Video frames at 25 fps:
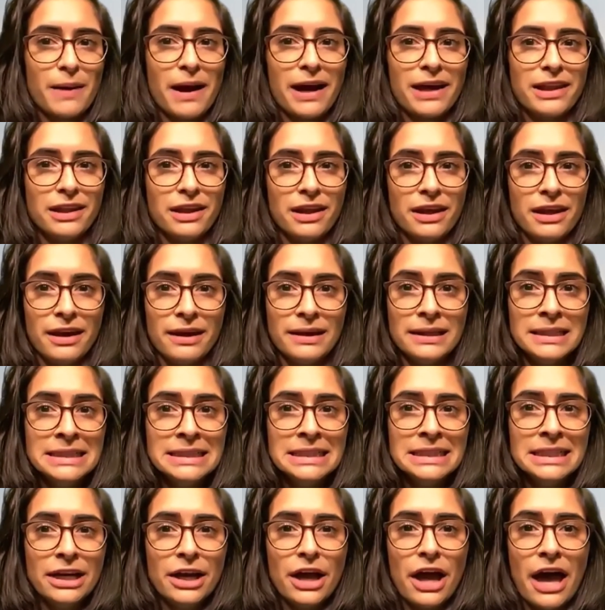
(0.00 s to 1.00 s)
by
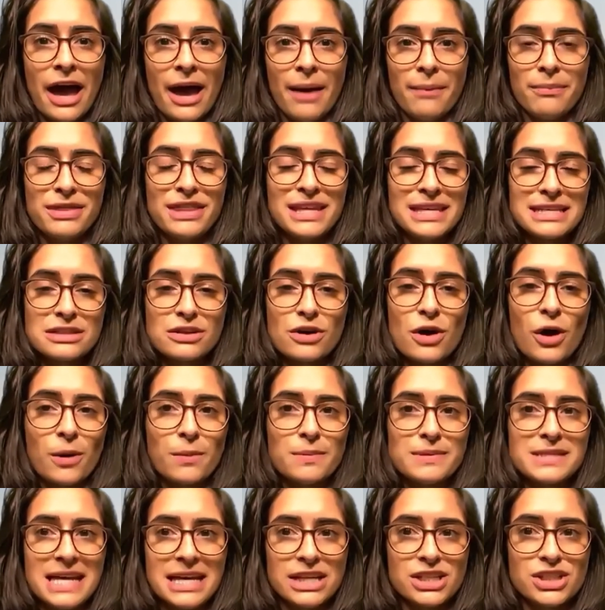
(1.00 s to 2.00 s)
this
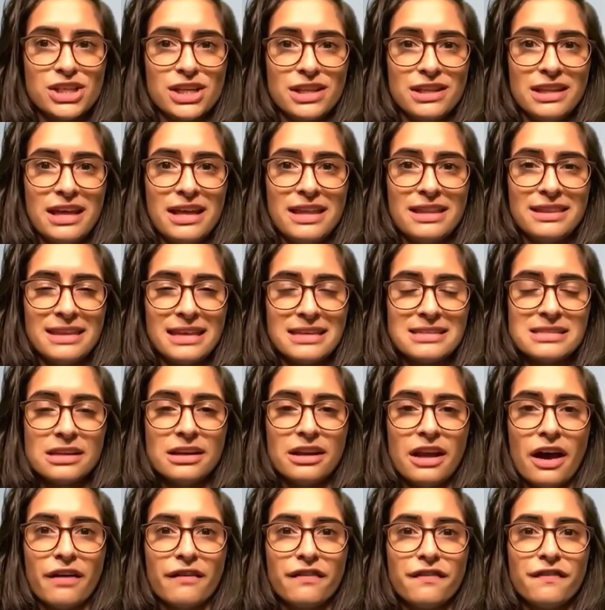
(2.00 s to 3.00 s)
COP session that there's
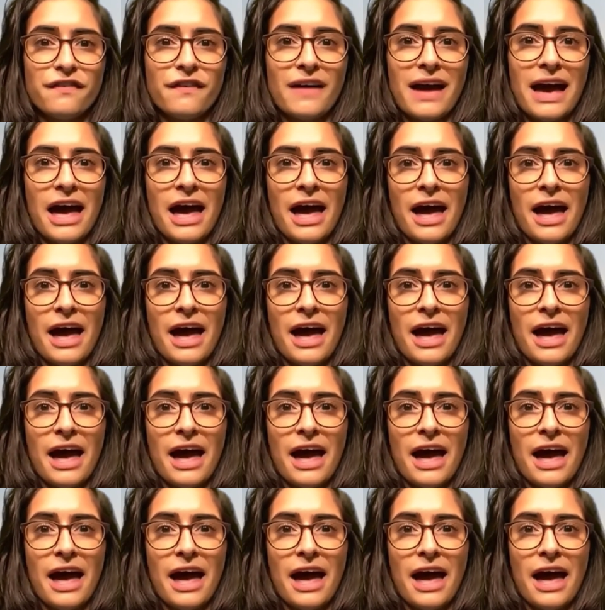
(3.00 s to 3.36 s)
enough